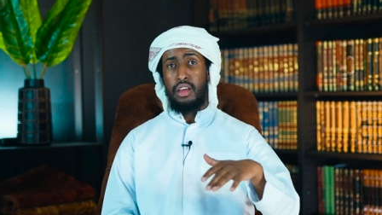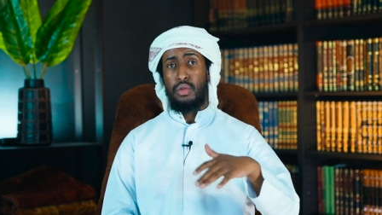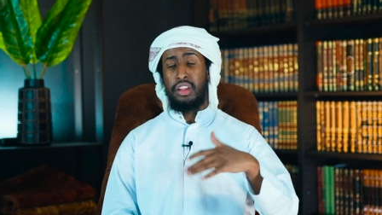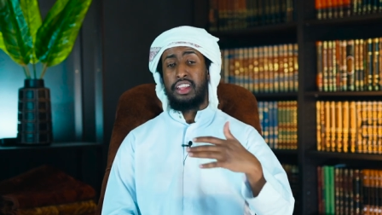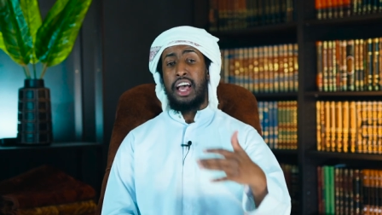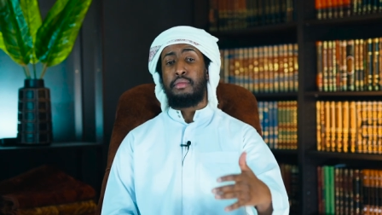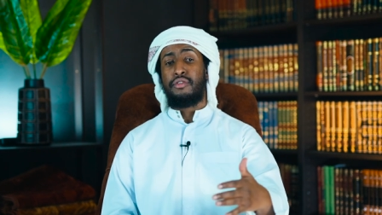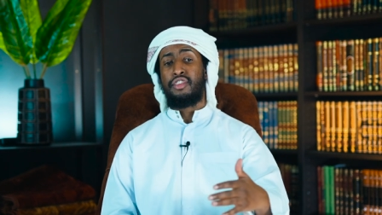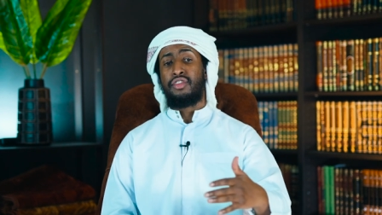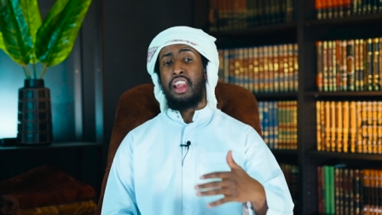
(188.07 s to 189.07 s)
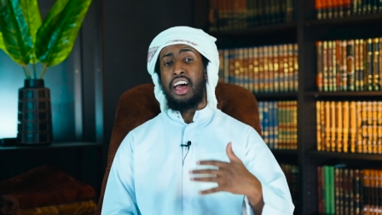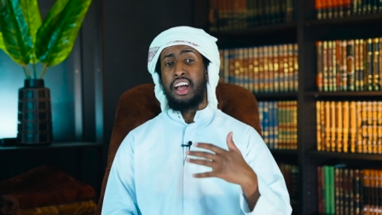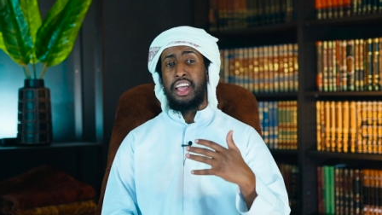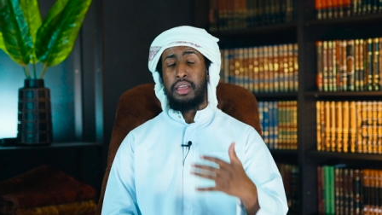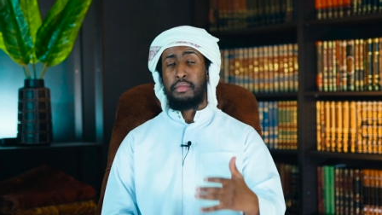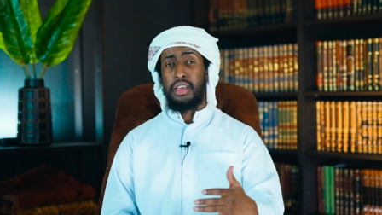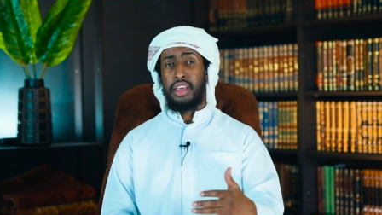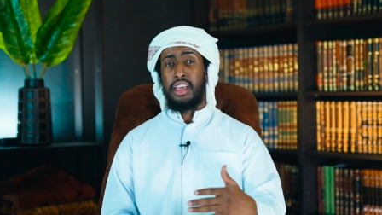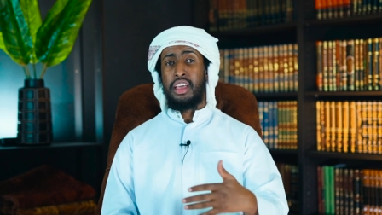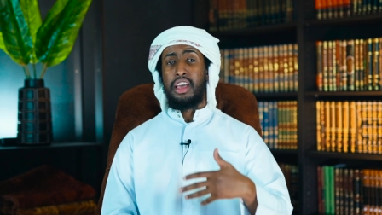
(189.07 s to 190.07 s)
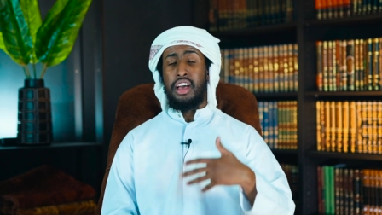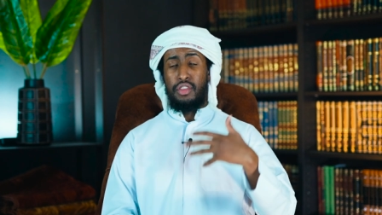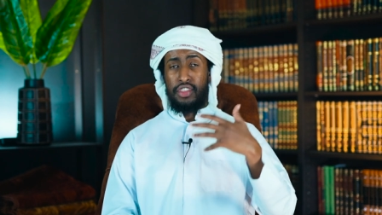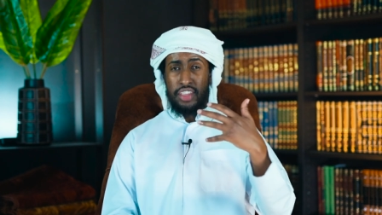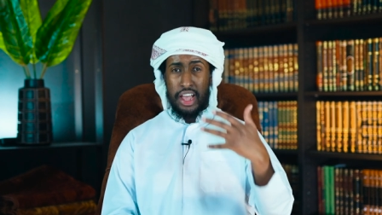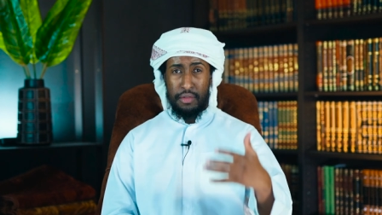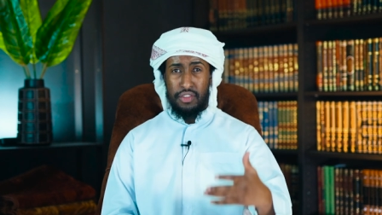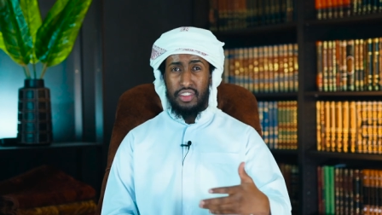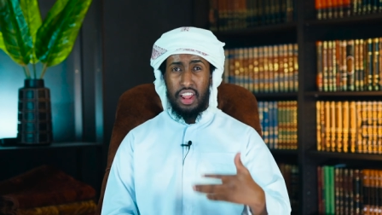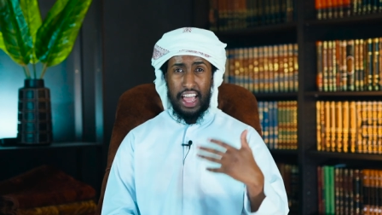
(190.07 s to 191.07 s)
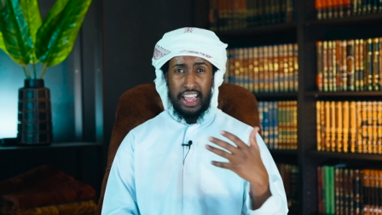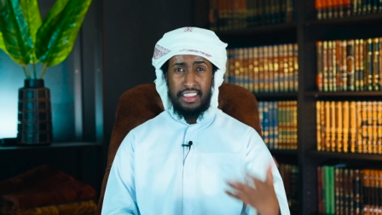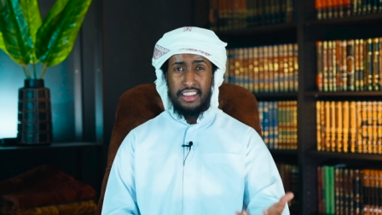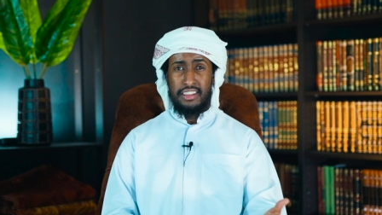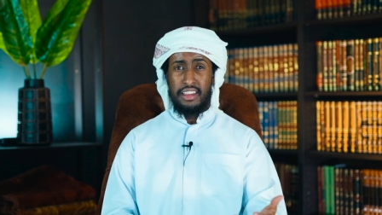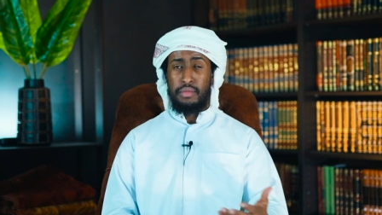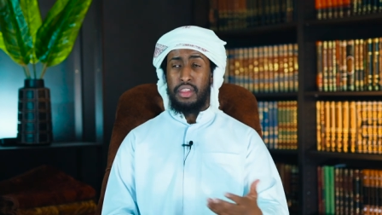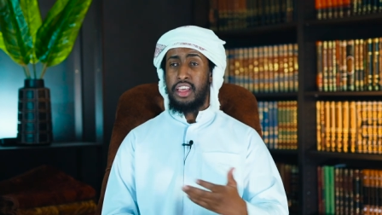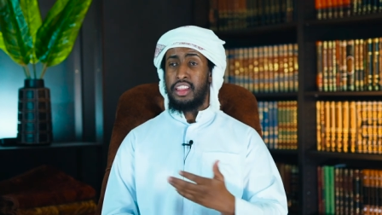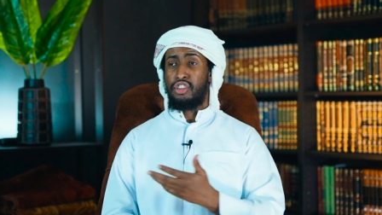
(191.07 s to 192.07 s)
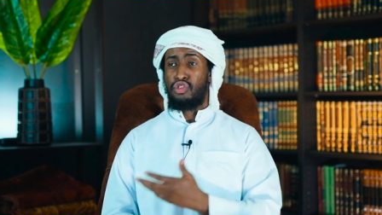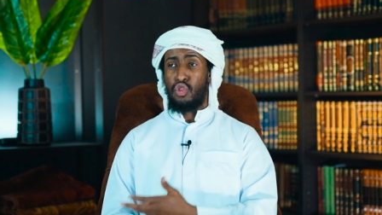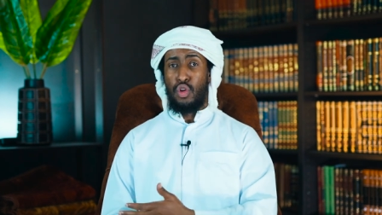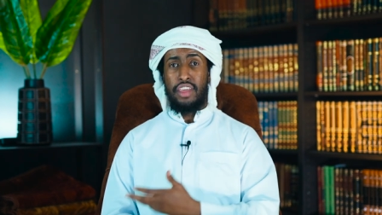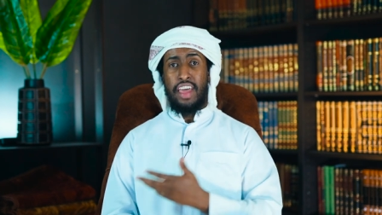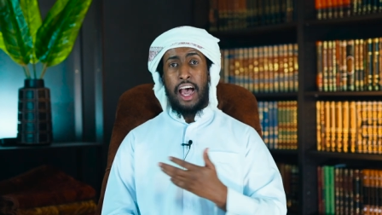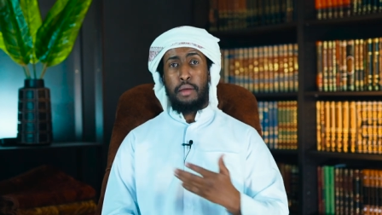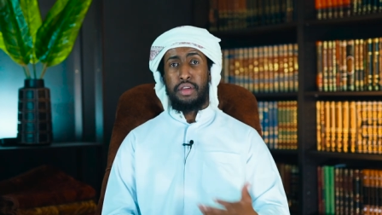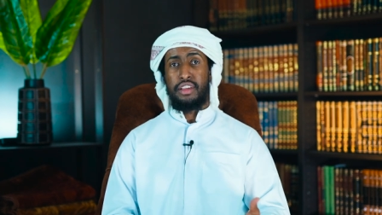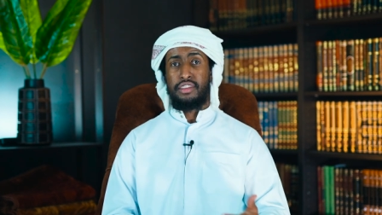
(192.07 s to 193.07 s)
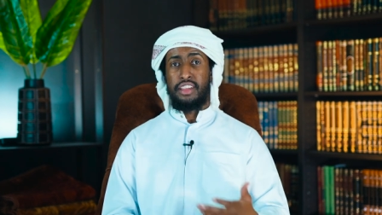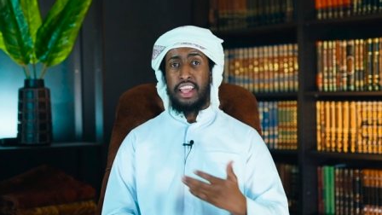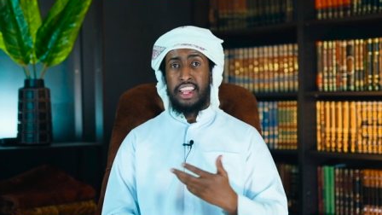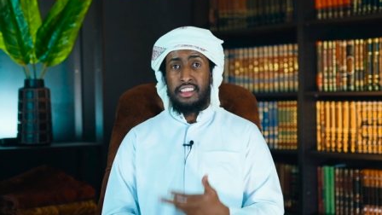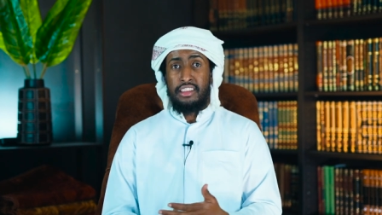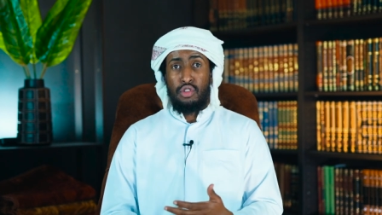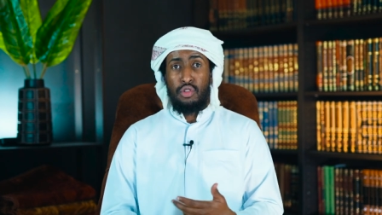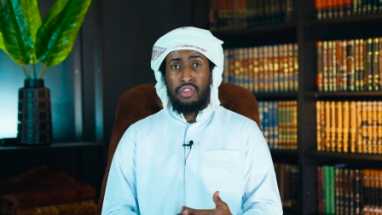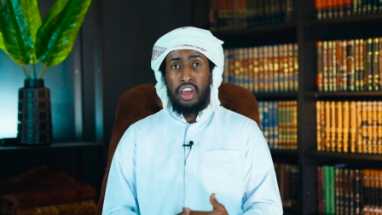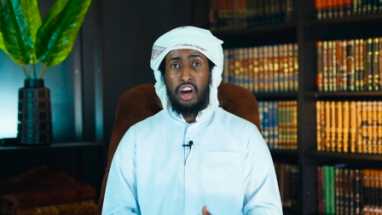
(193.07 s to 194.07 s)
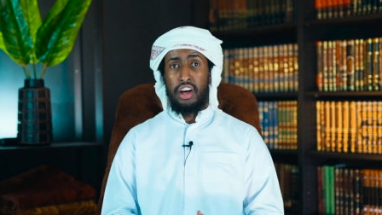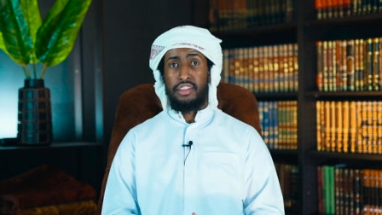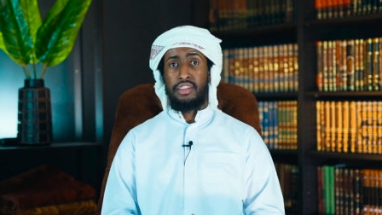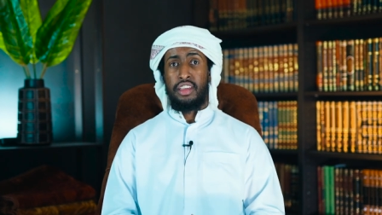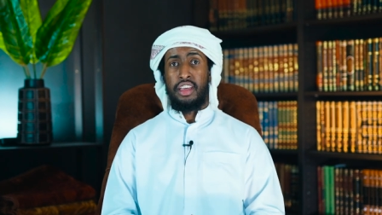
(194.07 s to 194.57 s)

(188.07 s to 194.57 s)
When the time of the salah came, or the time of the salah enters, the joy and the happiness that enters their, hearts.